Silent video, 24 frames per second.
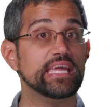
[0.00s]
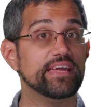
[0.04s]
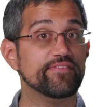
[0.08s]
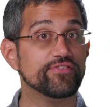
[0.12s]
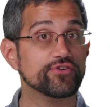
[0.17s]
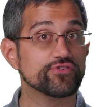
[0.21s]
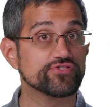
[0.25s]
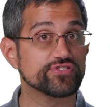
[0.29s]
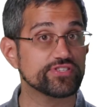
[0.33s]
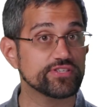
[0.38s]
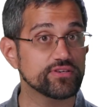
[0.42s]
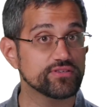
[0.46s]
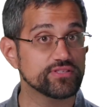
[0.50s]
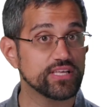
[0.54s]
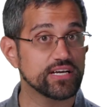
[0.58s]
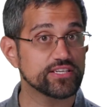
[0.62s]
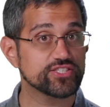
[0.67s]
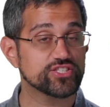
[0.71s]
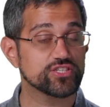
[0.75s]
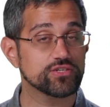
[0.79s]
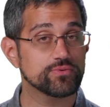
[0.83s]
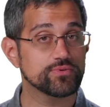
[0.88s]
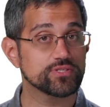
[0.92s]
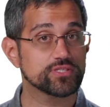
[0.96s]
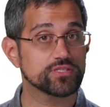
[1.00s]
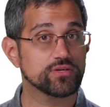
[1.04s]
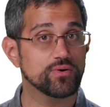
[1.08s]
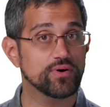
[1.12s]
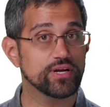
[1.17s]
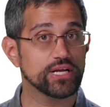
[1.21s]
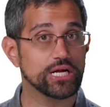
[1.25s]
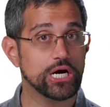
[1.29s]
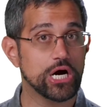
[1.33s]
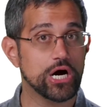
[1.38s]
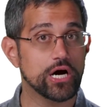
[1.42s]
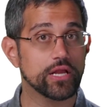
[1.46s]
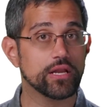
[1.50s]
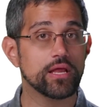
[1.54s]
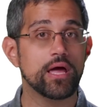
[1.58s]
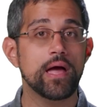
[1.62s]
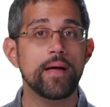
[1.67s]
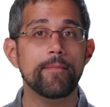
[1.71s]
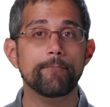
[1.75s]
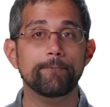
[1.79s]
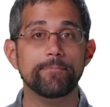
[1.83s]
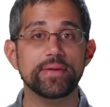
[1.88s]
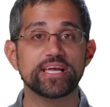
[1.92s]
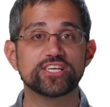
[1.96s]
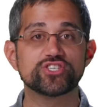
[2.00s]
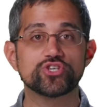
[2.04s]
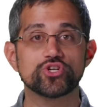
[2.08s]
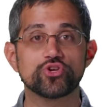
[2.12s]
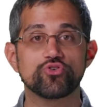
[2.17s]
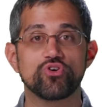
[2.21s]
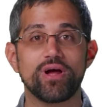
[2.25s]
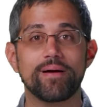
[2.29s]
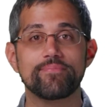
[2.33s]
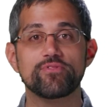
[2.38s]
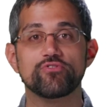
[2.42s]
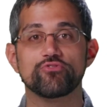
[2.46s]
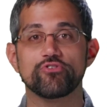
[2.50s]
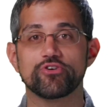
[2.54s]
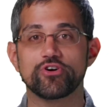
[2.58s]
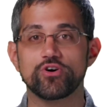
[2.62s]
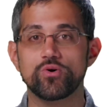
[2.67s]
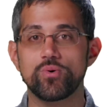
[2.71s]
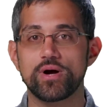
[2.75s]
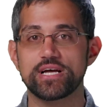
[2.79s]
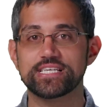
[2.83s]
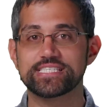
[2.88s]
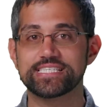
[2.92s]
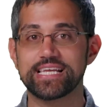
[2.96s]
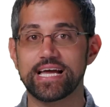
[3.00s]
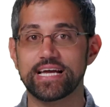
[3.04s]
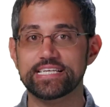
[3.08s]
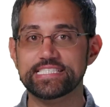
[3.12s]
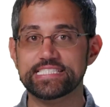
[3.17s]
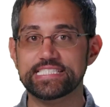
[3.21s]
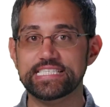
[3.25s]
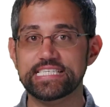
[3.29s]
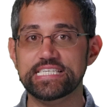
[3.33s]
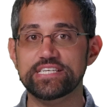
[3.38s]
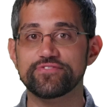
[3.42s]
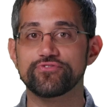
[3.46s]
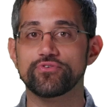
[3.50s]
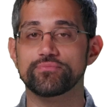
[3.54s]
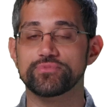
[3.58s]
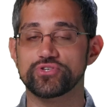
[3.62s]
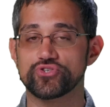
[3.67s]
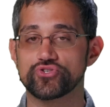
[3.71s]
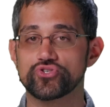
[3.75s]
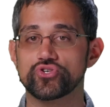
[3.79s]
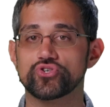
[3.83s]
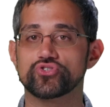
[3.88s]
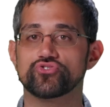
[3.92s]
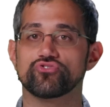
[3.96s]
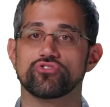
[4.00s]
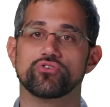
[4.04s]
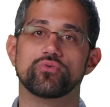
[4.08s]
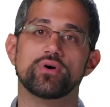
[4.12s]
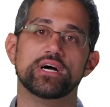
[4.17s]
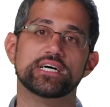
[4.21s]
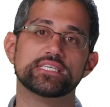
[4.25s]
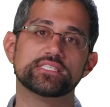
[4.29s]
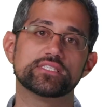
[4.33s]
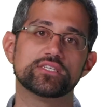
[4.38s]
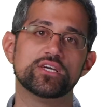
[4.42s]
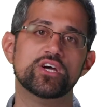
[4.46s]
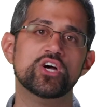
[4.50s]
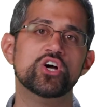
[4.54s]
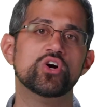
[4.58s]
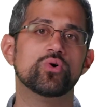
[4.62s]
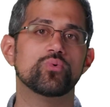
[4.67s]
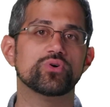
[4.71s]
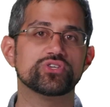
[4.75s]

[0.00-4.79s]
If you're still not sure what's going on, make sure to grab the request ID from your search request,